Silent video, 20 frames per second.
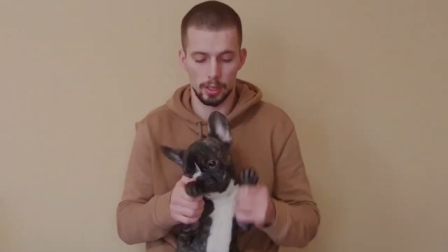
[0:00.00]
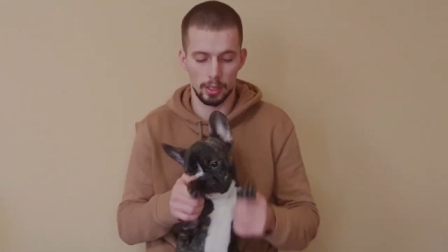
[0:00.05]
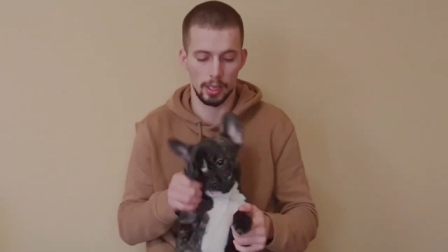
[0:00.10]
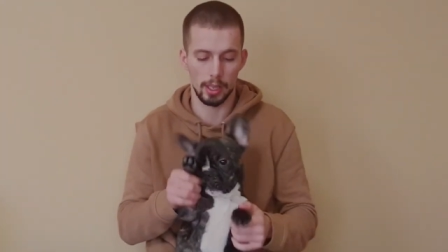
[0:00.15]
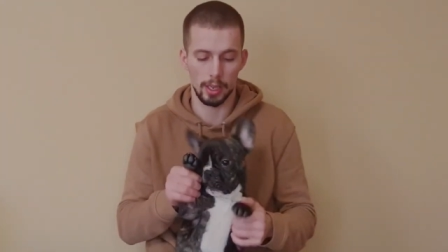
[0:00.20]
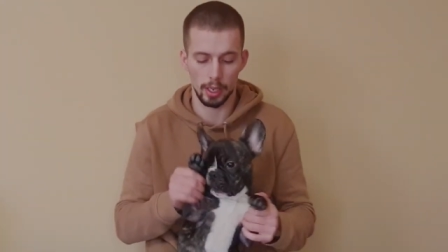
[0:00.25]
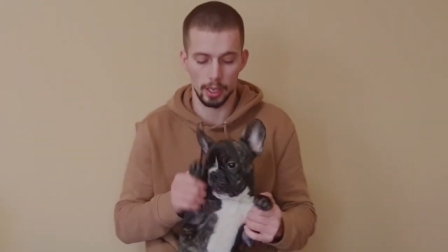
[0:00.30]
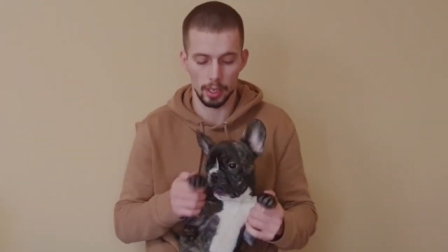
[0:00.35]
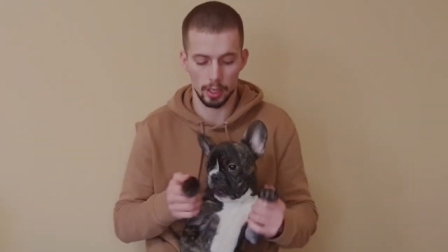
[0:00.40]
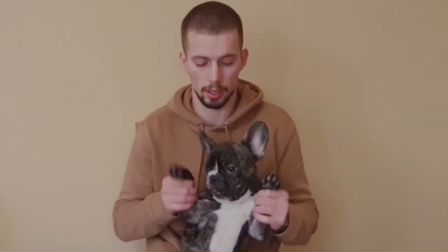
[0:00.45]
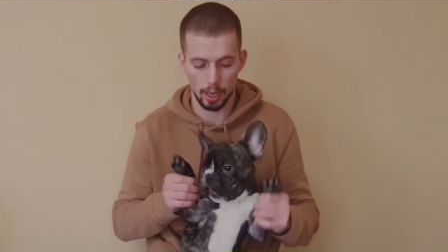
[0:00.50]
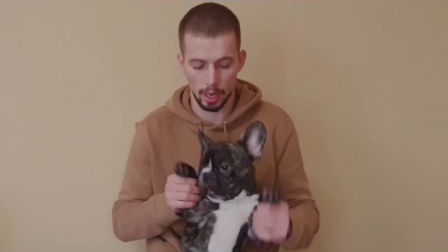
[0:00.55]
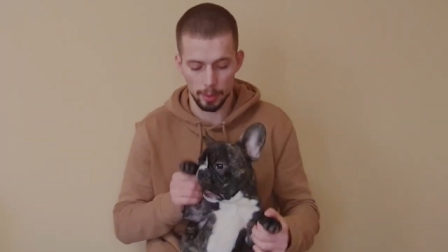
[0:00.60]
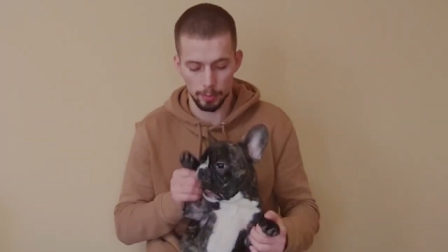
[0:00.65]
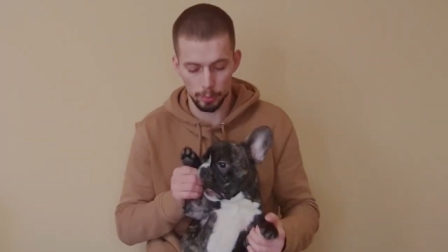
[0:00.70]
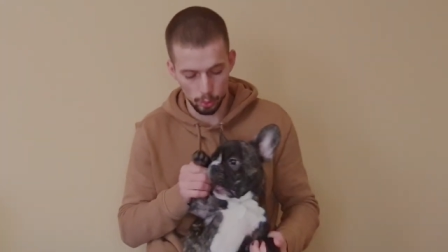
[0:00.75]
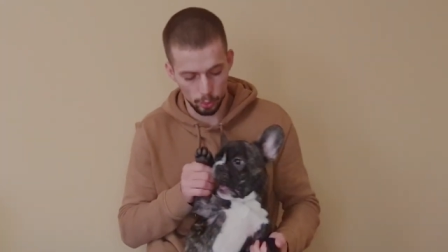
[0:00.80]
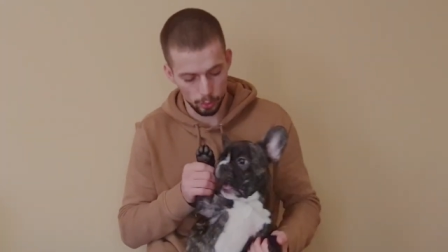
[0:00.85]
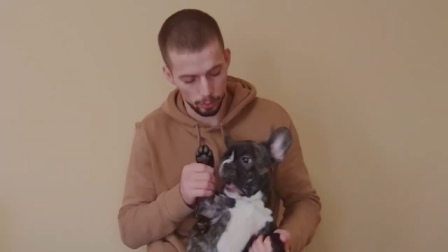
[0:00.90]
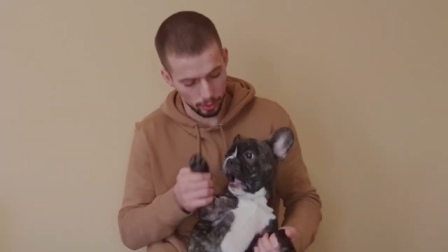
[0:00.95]
like
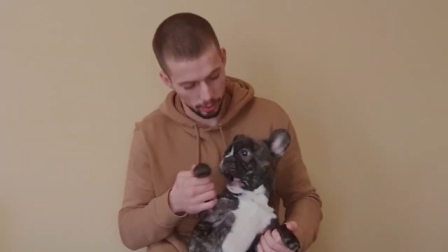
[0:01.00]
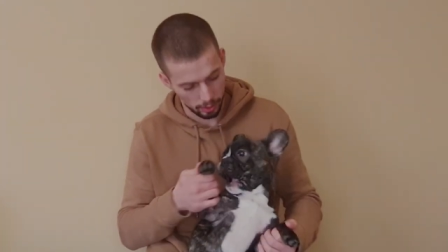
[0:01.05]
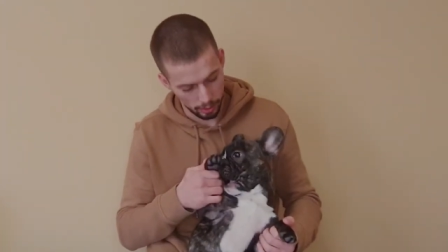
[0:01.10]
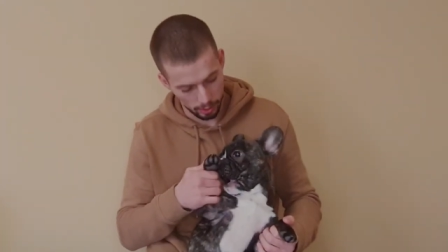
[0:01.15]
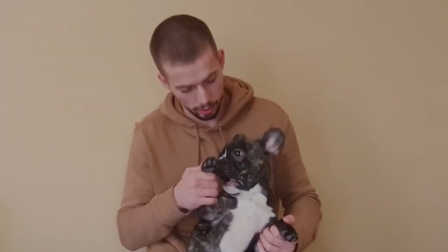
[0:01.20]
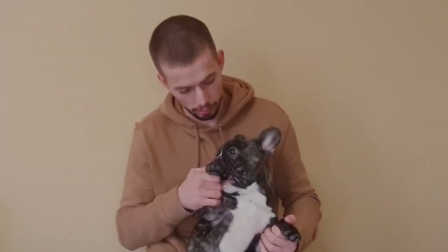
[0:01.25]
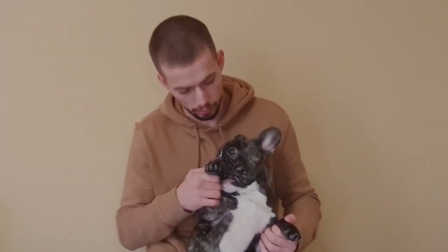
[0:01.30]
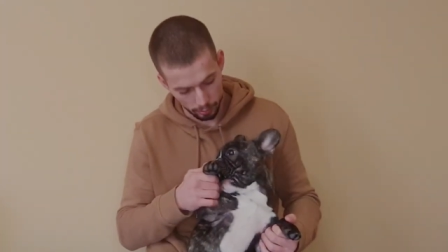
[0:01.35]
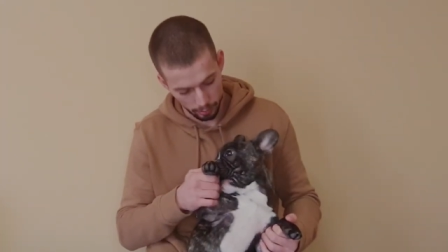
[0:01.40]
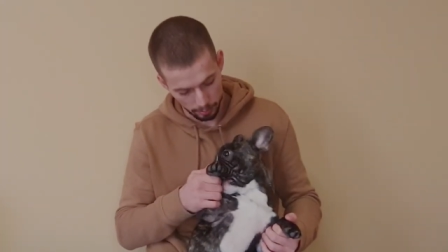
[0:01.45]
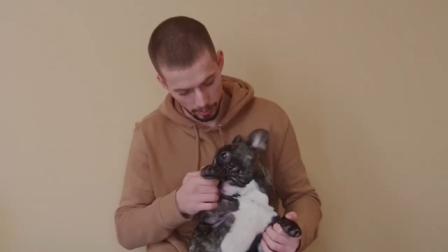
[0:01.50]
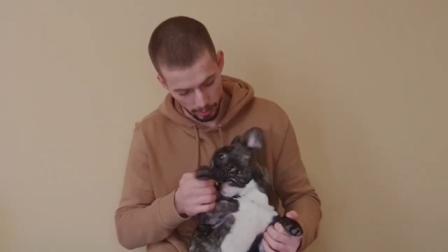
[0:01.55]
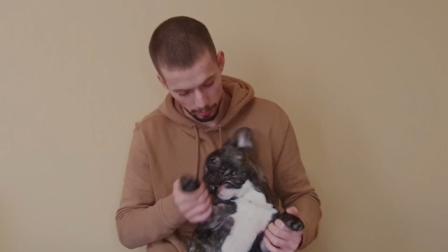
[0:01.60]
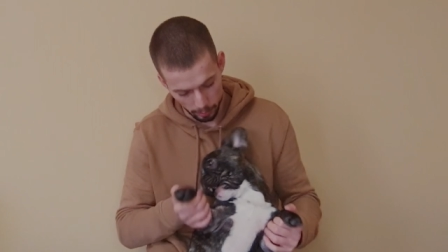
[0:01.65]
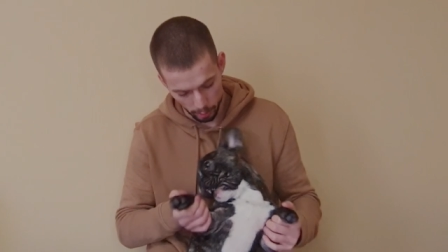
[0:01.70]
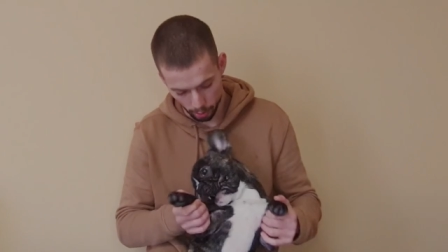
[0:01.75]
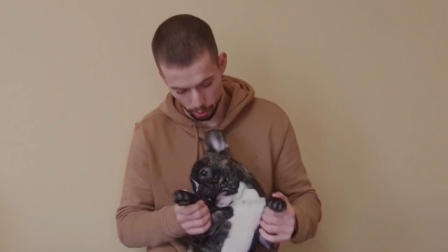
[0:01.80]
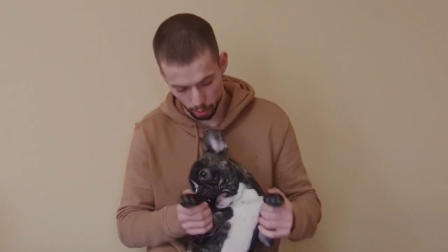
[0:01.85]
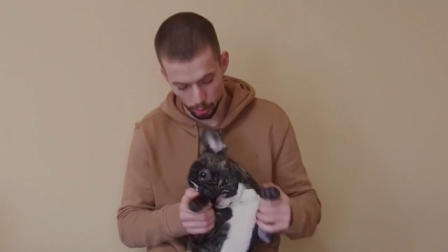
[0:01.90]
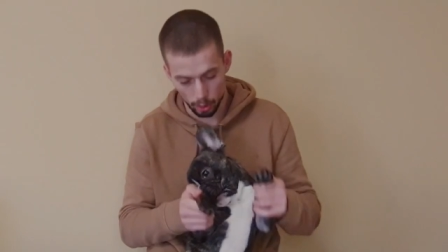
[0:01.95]
I'm doing here with my
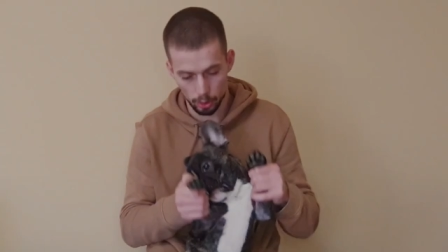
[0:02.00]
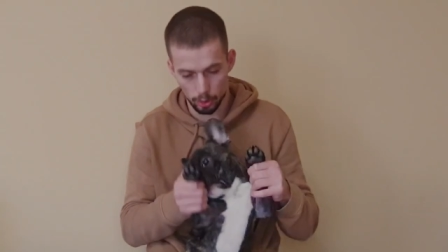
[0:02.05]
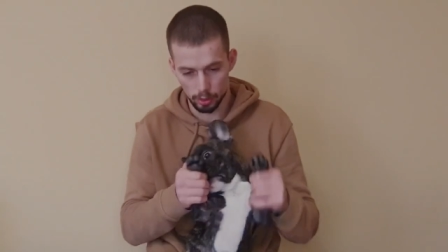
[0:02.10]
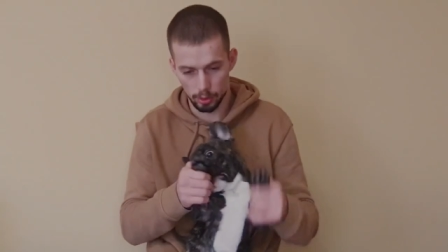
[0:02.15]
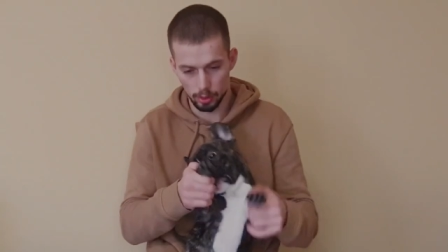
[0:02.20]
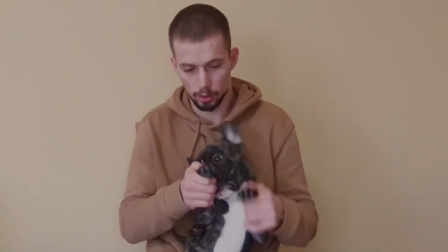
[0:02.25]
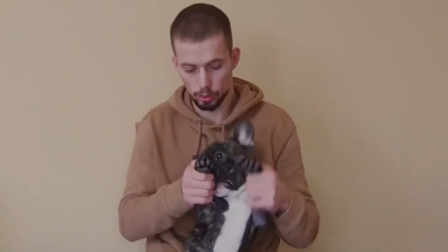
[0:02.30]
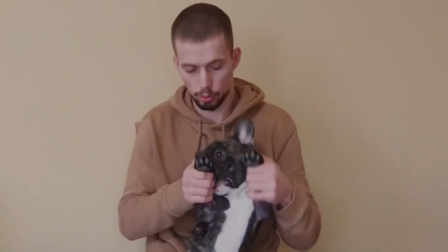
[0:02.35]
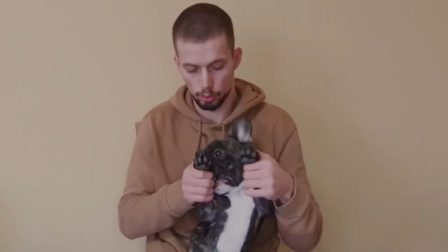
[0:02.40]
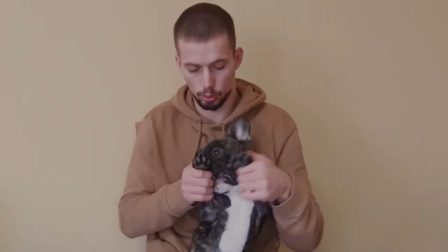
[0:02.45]
boy Tog.